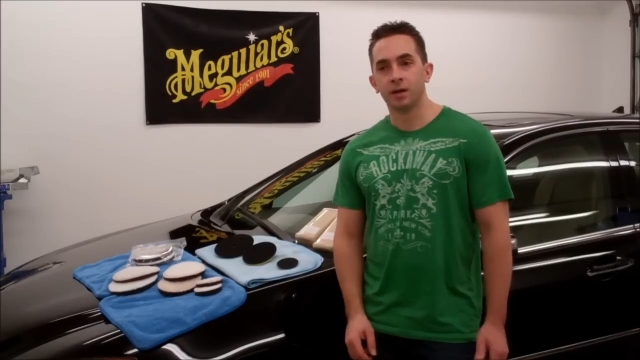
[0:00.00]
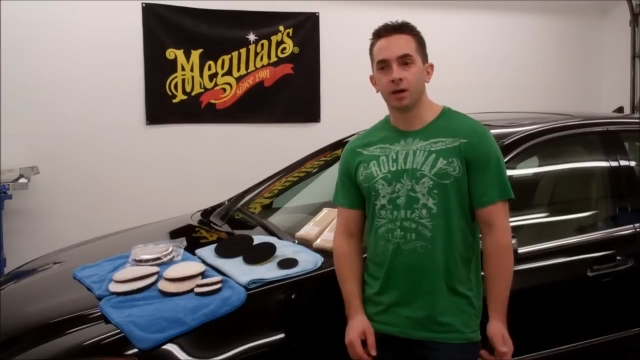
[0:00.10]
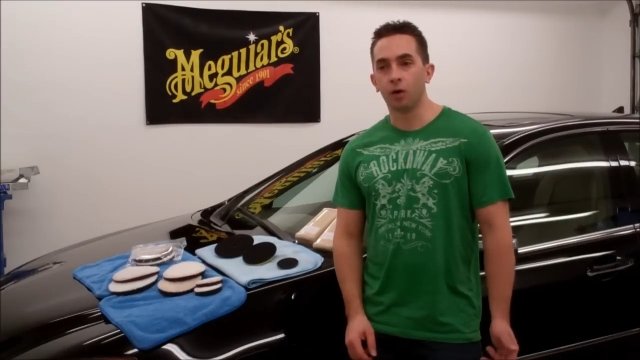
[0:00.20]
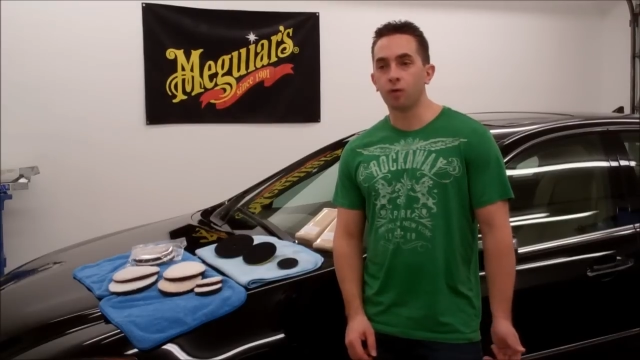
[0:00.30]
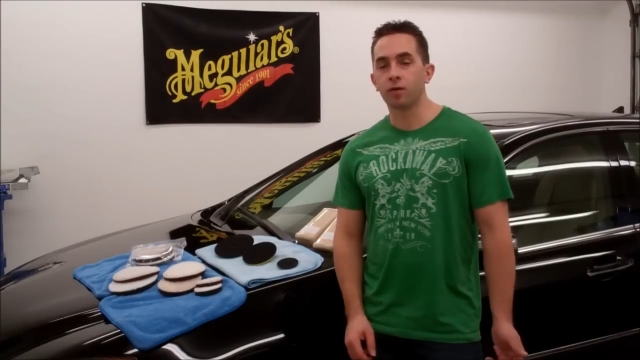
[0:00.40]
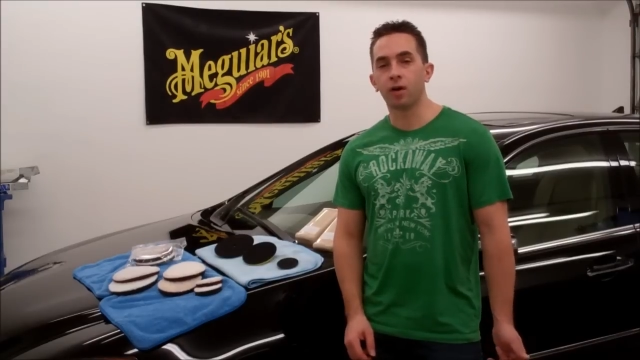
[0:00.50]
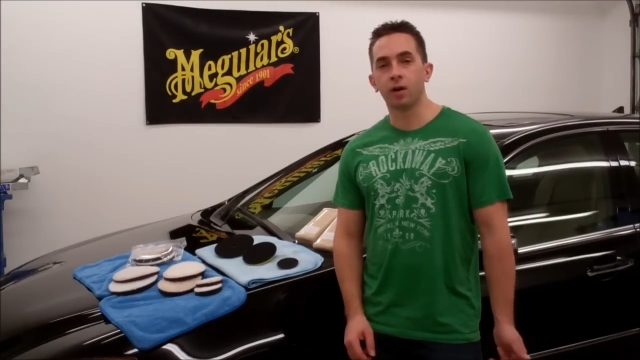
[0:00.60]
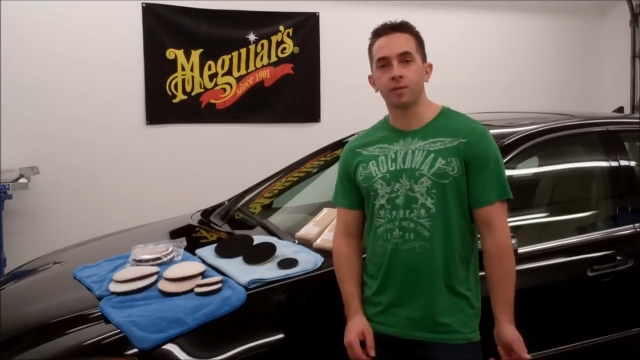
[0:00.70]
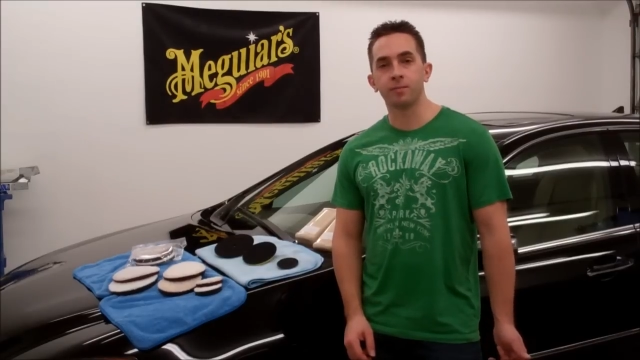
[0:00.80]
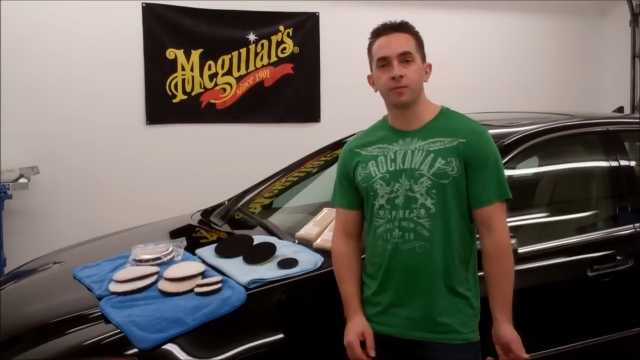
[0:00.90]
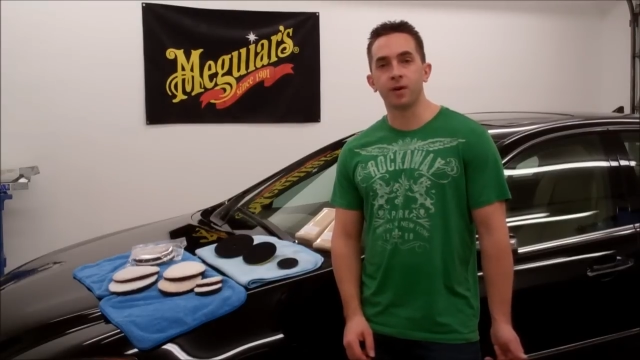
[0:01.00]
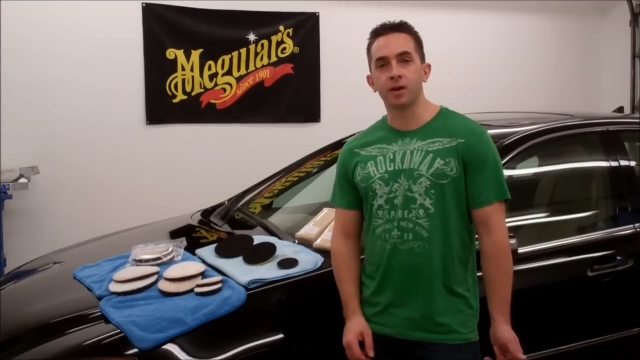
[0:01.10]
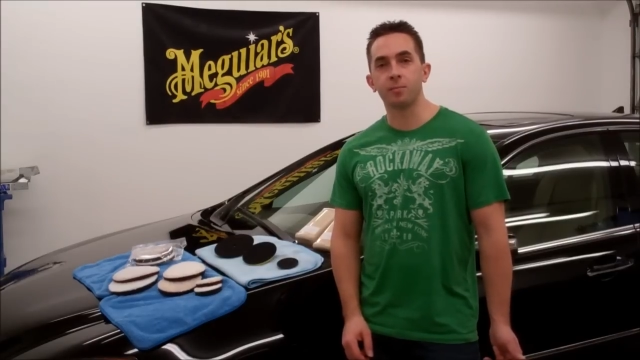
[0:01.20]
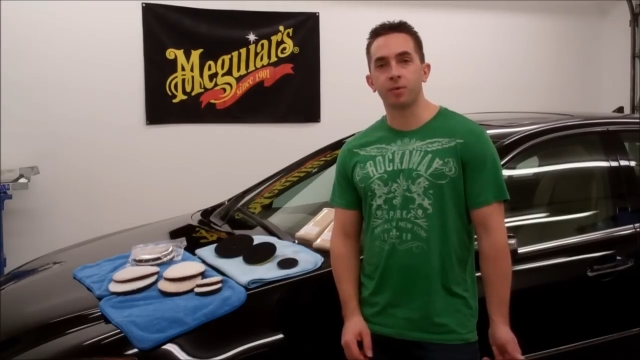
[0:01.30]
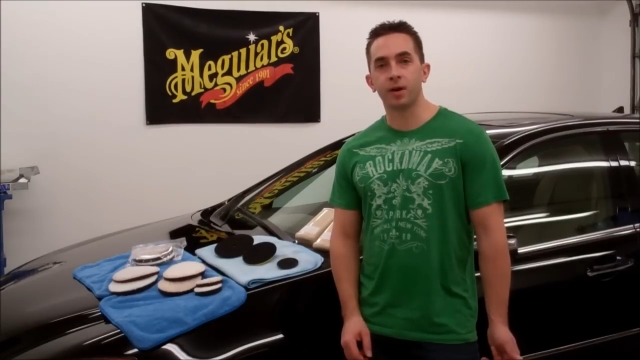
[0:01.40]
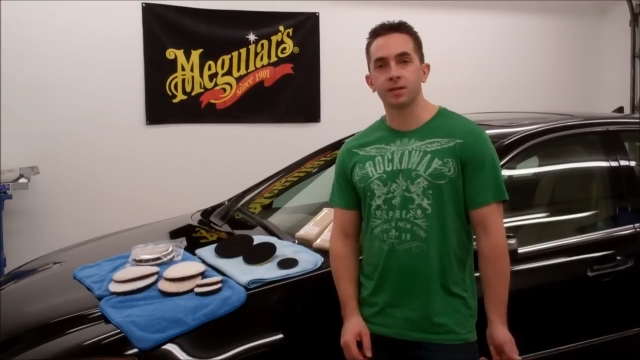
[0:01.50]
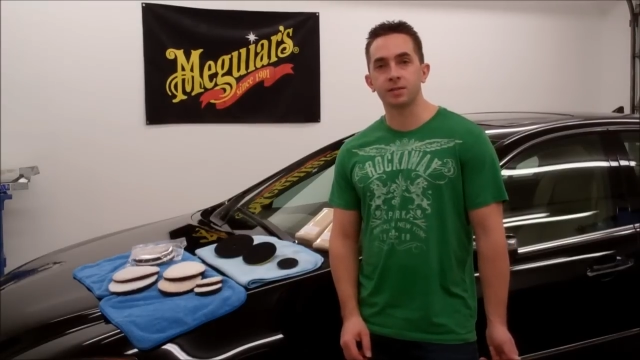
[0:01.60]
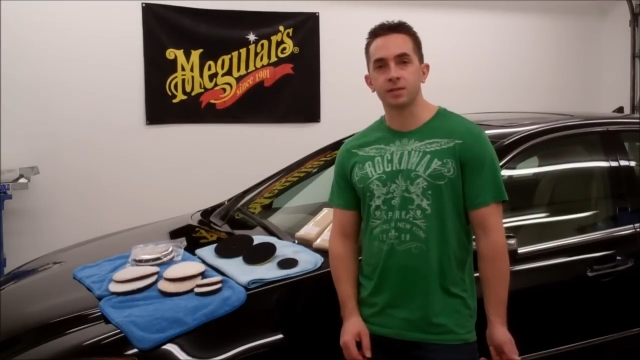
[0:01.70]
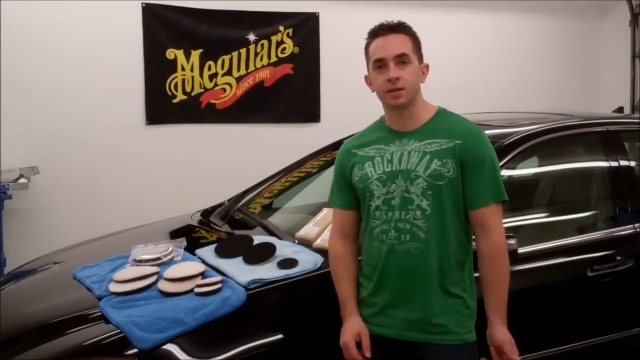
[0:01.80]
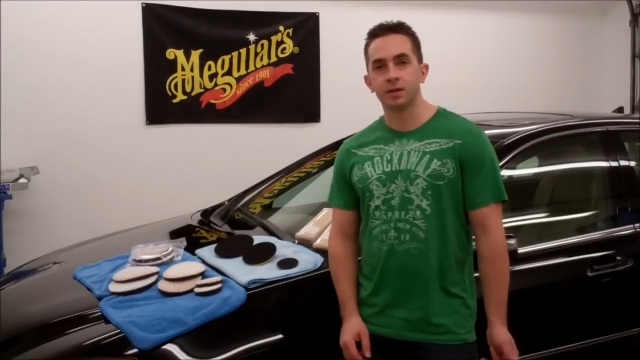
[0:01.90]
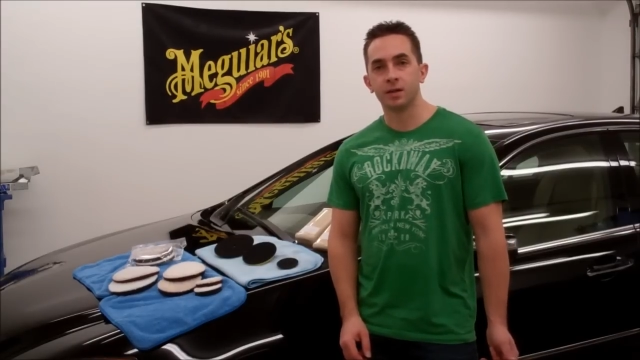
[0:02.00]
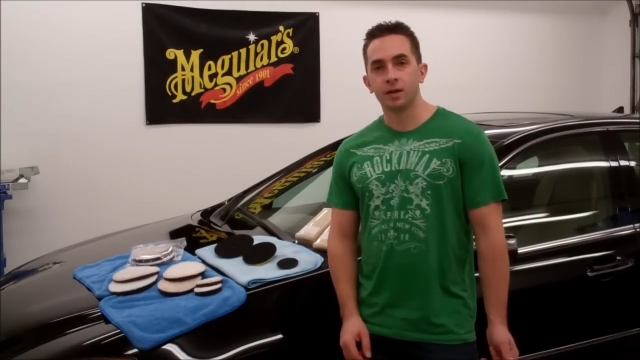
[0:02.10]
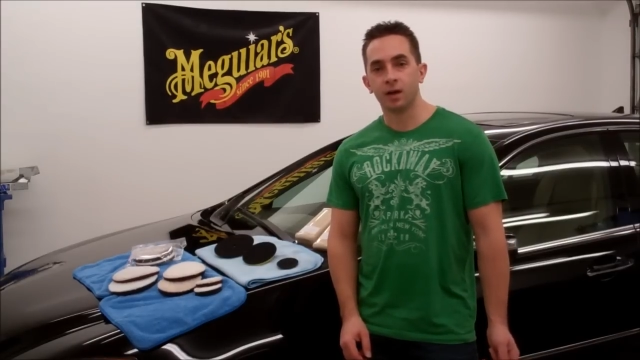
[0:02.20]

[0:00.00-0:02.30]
Overall, I'm very impressed.